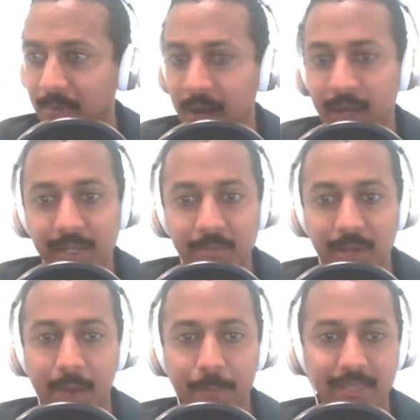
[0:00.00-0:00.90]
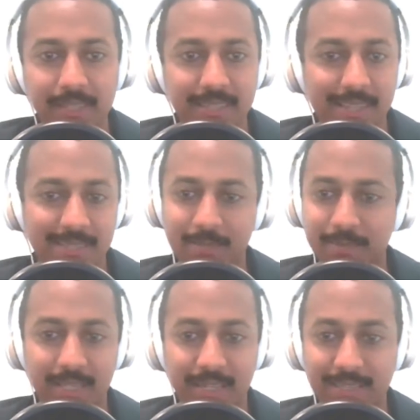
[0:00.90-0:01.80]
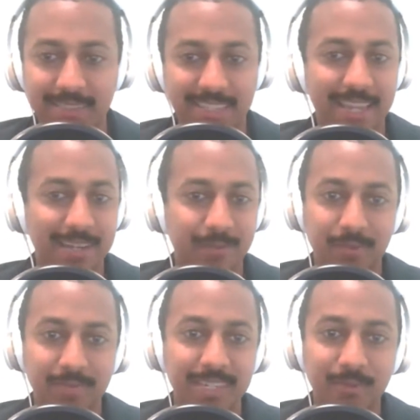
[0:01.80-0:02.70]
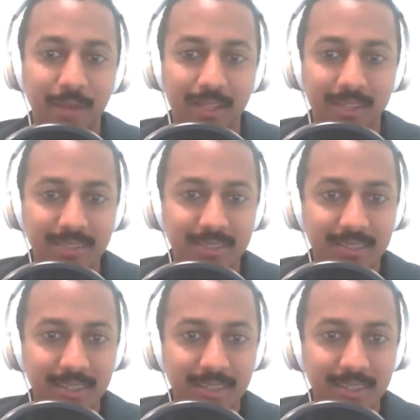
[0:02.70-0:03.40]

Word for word: modicum competence has to be like 10 15 rallies